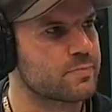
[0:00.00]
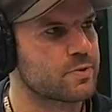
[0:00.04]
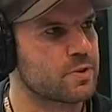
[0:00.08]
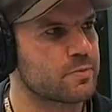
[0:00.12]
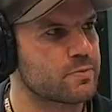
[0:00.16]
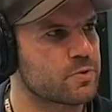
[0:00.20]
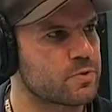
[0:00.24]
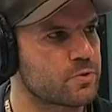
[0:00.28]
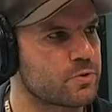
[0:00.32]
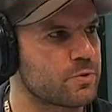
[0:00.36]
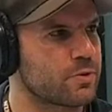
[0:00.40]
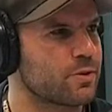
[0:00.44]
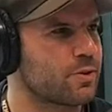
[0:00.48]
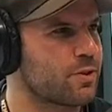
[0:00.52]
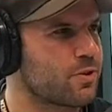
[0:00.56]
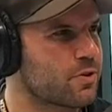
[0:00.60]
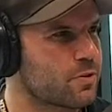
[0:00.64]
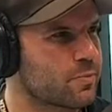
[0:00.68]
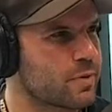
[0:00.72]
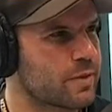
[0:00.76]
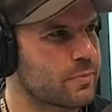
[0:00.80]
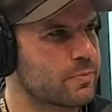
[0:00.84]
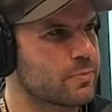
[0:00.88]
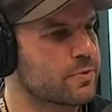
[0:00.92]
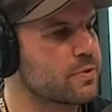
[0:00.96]
But I'm sure a lot
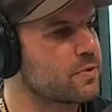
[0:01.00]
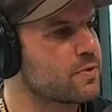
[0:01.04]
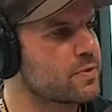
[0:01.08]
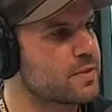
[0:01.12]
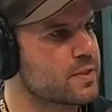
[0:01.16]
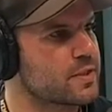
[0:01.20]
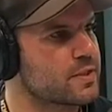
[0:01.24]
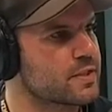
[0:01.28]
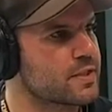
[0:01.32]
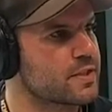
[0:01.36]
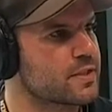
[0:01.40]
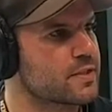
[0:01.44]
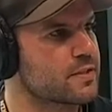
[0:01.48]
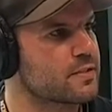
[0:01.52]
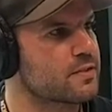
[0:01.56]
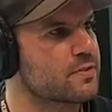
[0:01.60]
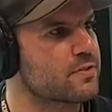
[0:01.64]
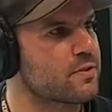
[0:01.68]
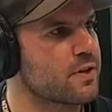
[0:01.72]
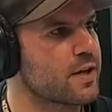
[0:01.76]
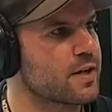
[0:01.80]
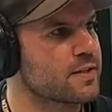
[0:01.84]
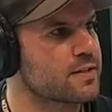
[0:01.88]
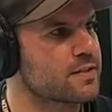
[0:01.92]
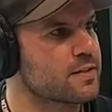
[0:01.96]
of people using
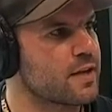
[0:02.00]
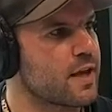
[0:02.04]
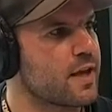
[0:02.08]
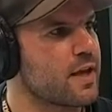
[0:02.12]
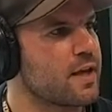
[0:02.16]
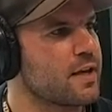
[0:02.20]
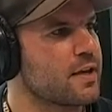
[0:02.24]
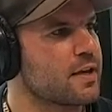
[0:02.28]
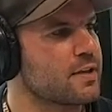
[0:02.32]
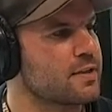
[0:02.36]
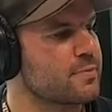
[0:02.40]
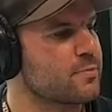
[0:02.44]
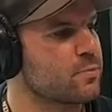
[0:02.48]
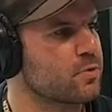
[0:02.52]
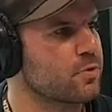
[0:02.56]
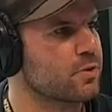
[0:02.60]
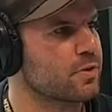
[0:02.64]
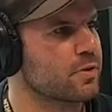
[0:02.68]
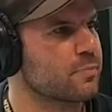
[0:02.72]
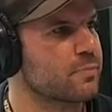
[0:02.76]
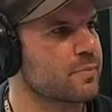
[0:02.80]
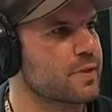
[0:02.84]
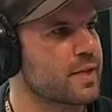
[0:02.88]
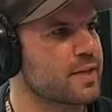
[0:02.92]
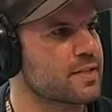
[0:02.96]
is more
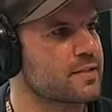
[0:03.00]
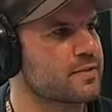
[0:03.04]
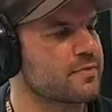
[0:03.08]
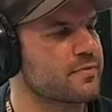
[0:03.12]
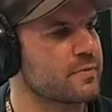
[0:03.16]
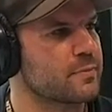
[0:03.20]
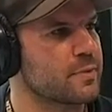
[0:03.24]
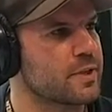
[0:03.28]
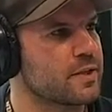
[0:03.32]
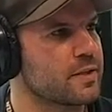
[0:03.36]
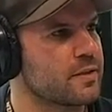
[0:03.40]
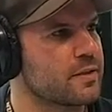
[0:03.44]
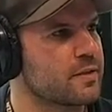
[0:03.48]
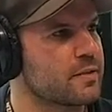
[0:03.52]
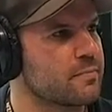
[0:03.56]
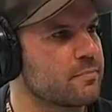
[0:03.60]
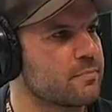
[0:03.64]
in a blasphemous.